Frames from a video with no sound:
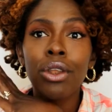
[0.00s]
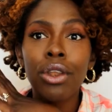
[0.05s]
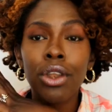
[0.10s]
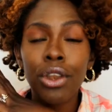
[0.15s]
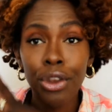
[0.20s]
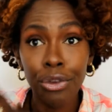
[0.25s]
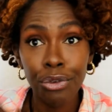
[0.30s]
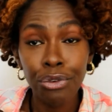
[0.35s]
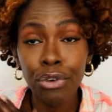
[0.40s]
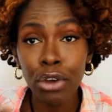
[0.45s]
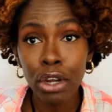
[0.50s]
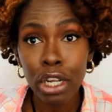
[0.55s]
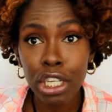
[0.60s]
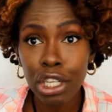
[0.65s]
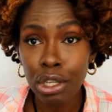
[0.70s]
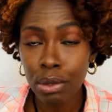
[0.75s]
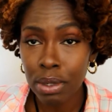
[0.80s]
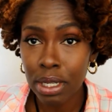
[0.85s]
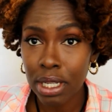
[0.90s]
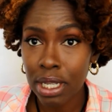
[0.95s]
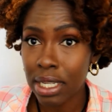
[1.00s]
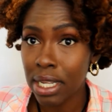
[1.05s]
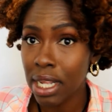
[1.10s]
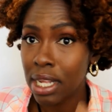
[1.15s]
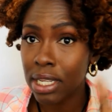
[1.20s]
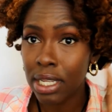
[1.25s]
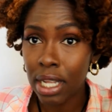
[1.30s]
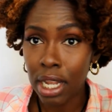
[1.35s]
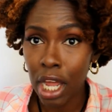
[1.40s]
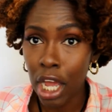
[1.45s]
The first 3 weeks, as I
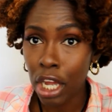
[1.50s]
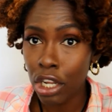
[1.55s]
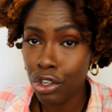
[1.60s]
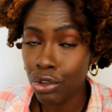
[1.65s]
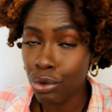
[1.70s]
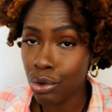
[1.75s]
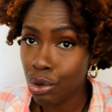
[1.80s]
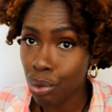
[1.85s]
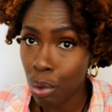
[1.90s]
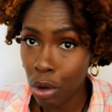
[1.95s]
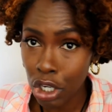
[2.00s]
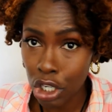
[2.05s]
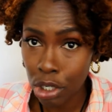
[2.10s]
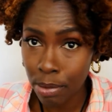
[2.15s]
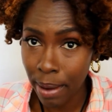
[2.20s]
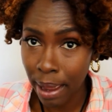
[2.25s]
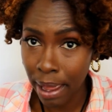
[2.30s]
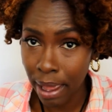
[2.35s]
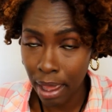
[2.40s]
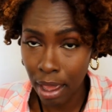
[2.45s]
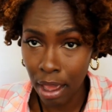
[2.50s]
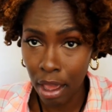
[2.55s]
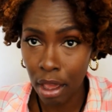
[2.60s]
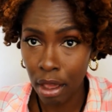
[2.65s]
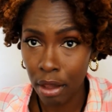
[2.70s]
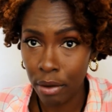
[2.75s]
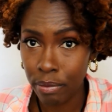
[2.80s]
said, I don't wash my hair.